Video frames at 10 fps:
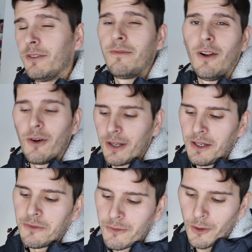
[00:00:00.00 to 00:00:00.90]
on
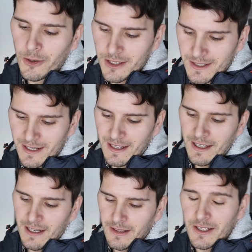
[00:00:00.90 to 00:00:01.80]
vlogging, of course,
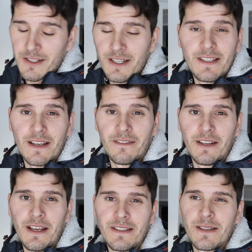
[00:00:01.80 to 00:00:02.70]
the
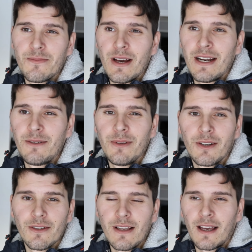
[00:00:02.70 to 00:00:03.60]
G7X is better
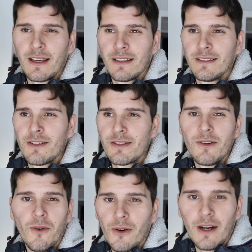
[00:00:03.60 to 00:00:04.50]
because I can just
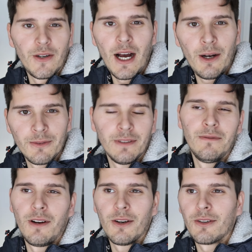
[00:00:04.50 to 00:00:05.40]
go around and
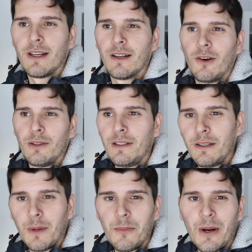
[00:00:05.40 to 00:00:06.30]
vlog and hold it
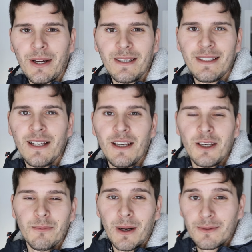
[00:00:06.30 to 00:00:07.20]
in my pocket.
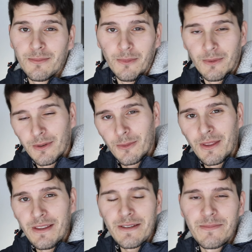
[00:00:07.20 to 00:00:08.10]
But
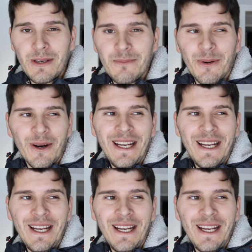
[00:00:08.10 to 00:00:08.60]
with this big boy